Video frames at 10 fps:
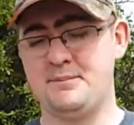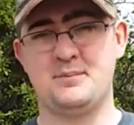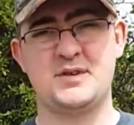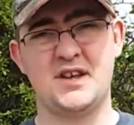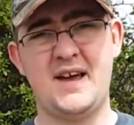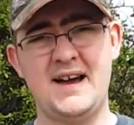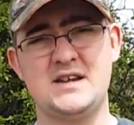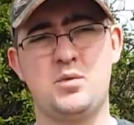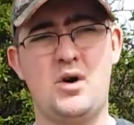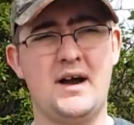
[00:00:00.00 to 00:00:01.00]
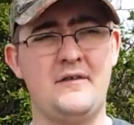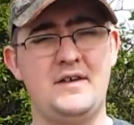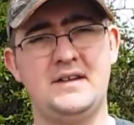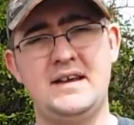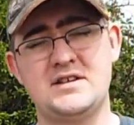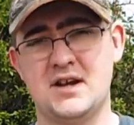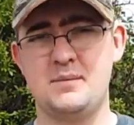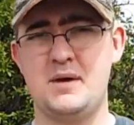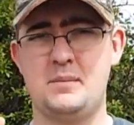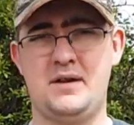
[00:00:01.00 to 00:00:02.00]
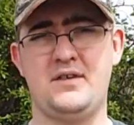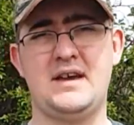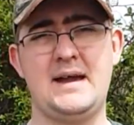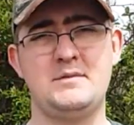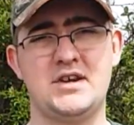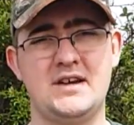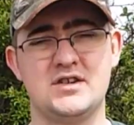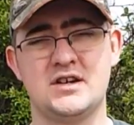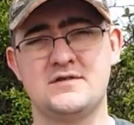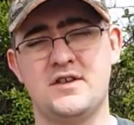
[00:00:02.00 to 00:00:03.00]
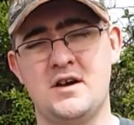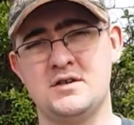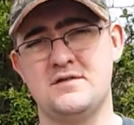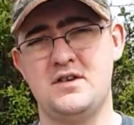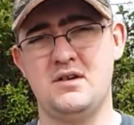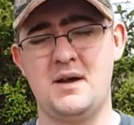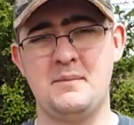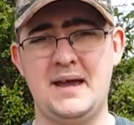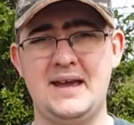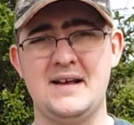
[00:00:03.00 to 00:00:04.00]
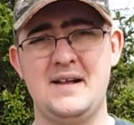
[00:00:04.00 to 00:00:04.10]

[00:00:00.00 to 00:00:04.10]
So that is why I think these are going to be a bit of a game changer, because for those of you like me